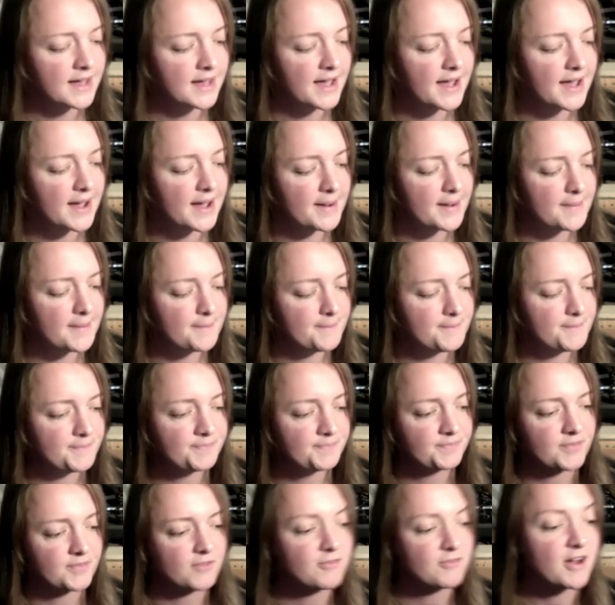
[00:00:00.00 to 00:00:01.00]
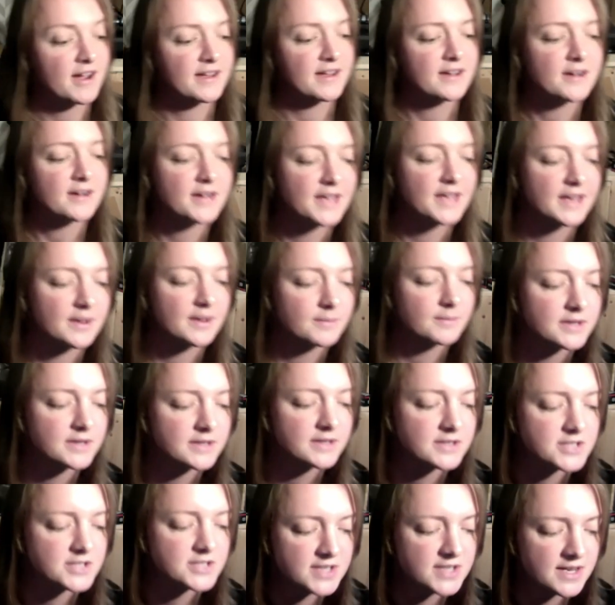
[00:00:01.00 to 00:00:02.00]
Right, okay, I'm
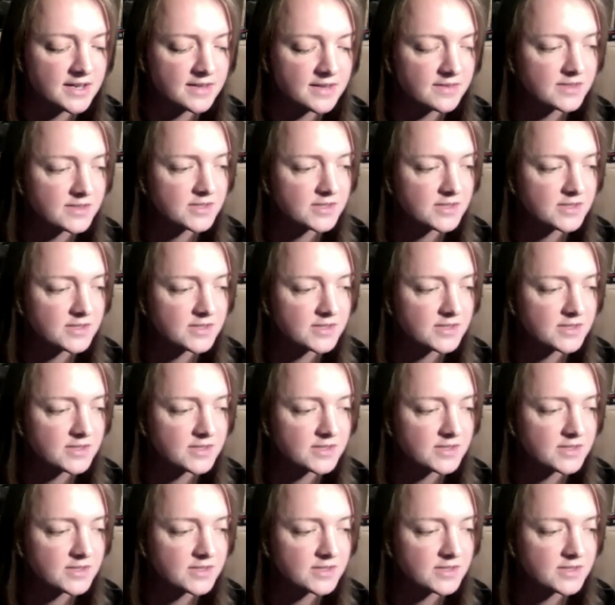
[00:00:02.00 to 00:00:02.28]
gonna share